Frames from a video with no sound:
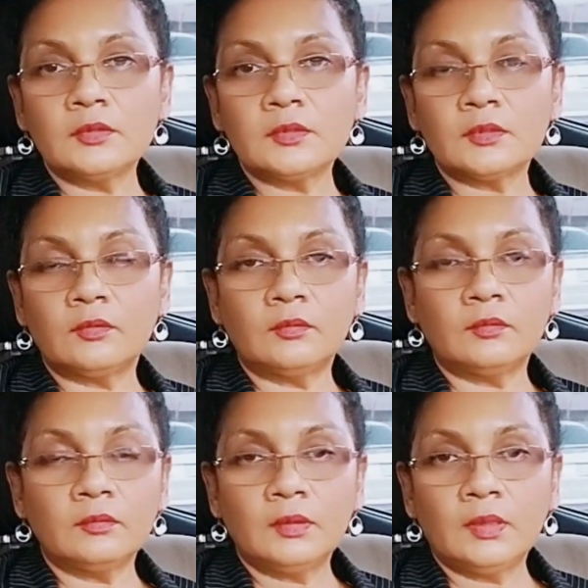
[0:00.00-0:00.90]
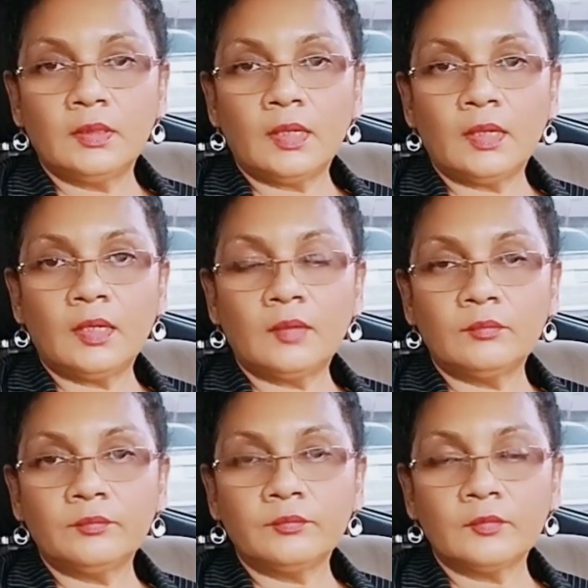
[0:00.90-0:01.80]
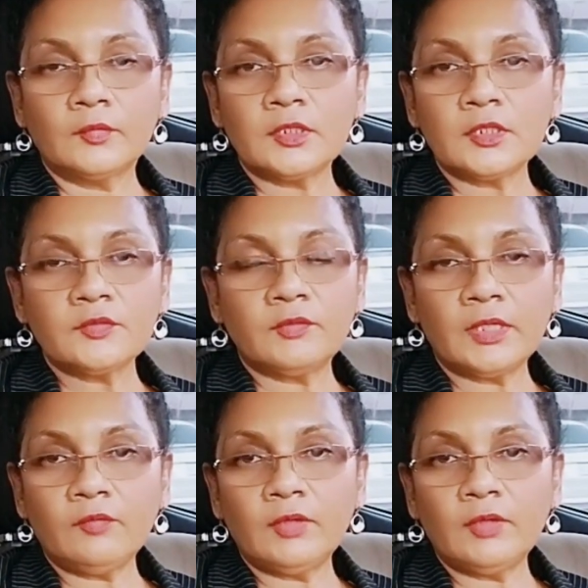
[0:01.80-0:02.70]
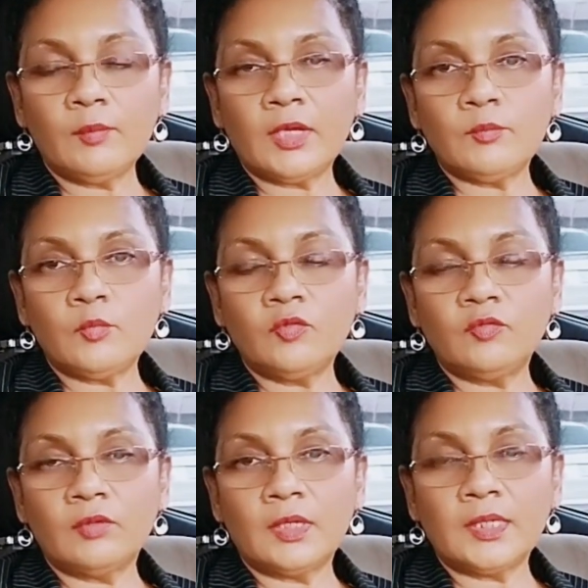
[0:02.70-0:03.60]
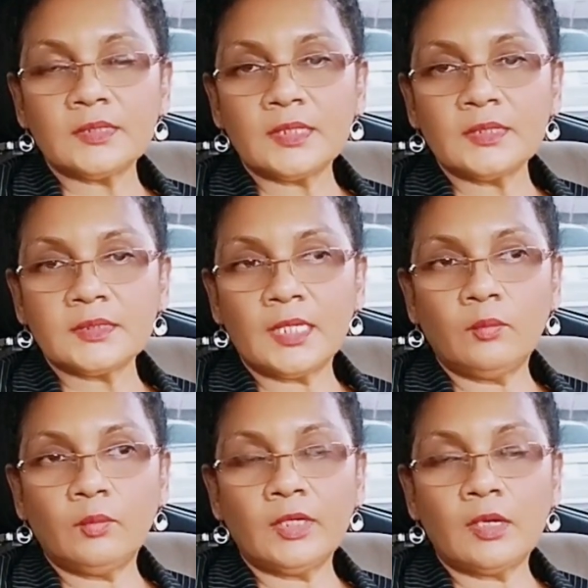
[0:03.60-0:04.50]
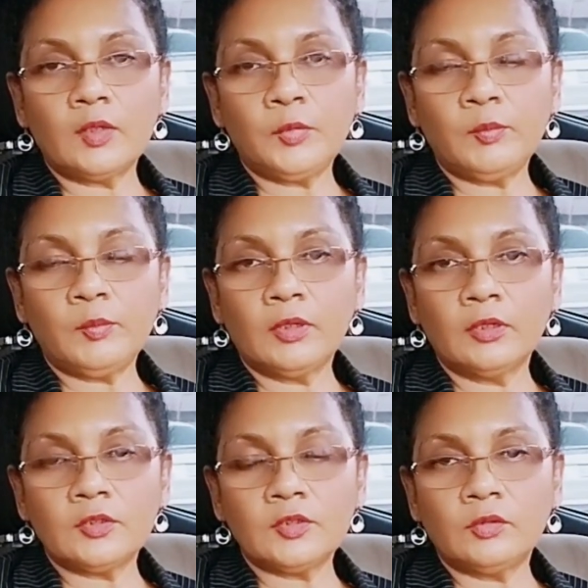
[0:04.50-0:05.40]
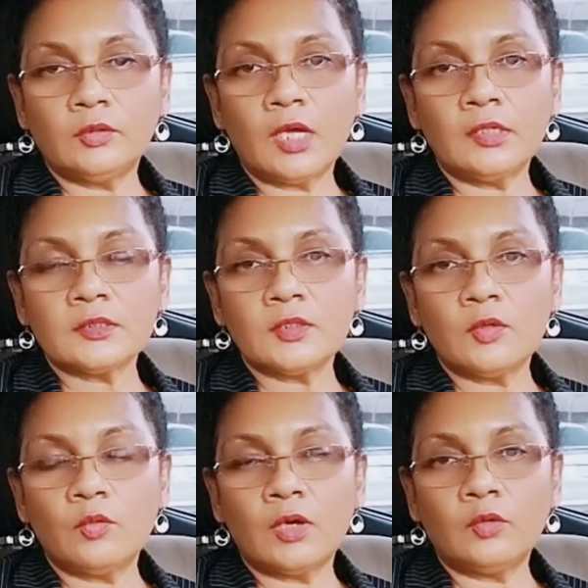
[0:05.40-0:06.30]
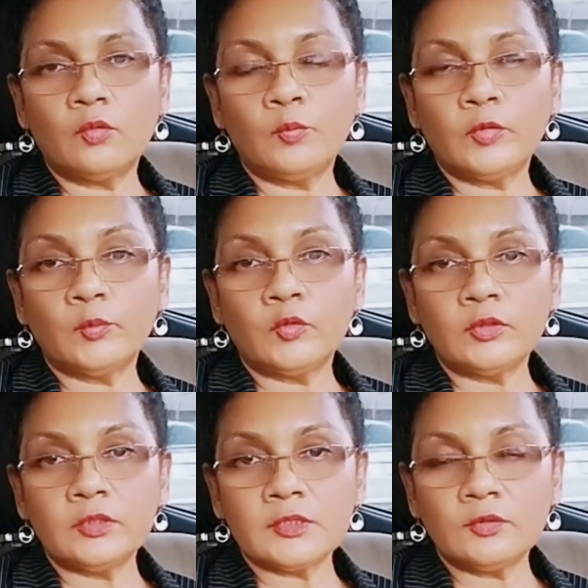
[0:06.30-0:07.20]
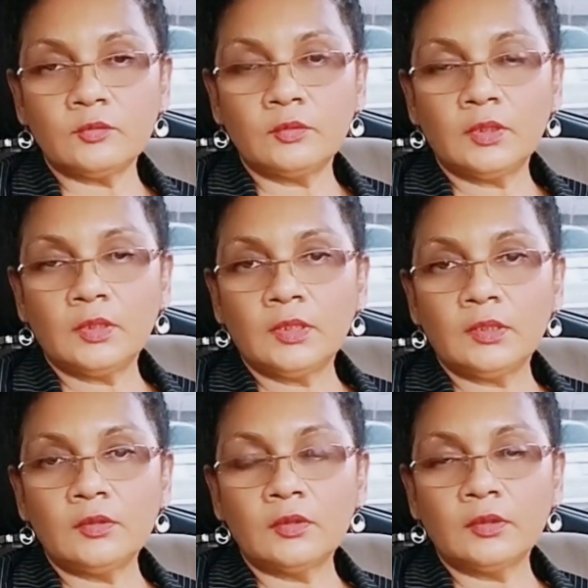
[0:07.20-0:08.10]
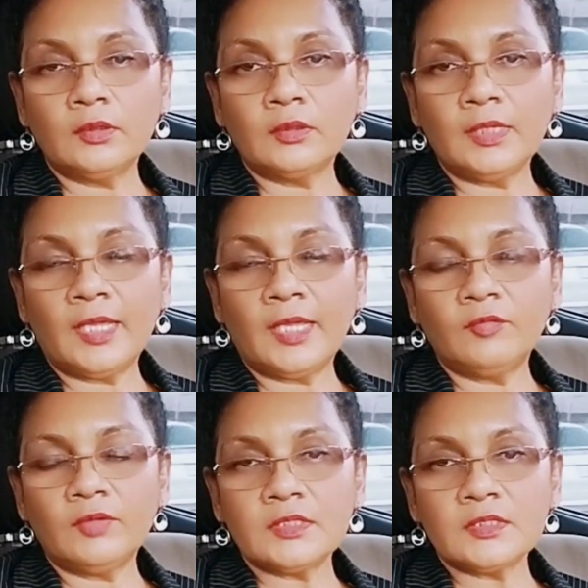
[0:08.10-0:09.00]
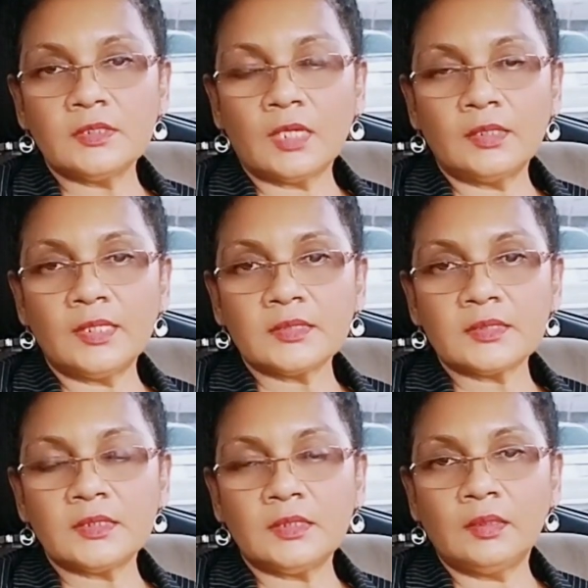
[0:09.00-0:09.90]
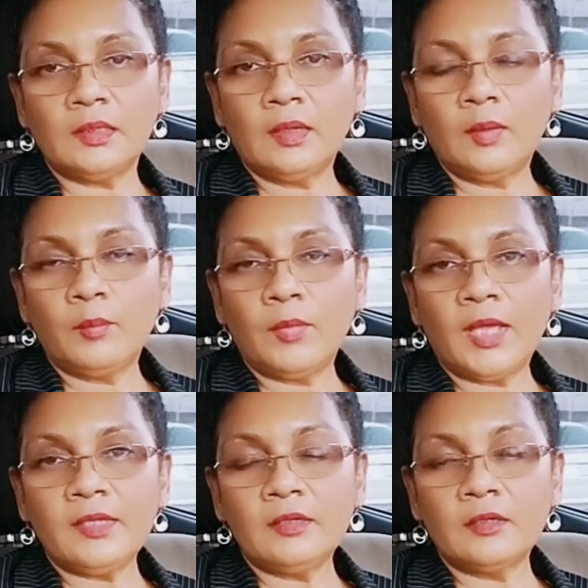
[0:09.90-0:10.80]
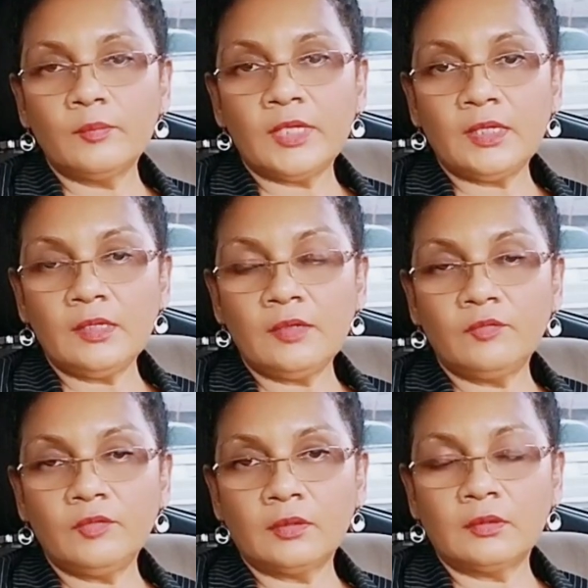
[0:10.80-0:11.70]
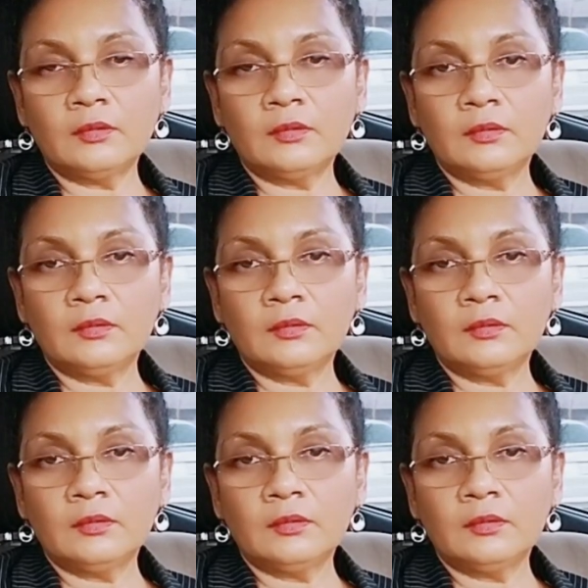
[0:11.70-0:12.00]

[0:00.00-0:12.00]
So um, just forgive them and move on. As I said, when other people hurt you, God is the one who promotes you. Your, your life is not destined by their behavior.